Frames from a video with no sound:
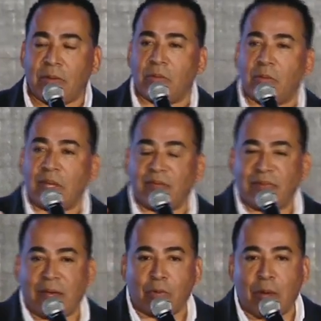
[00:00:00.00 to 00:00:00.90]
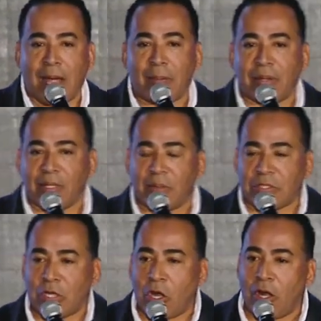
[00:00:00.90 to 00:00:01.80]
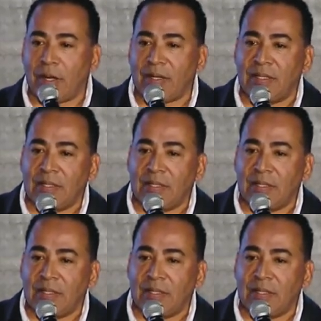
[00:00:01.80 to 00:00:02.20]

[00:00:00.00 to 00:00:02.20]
When I found Robert, he was heart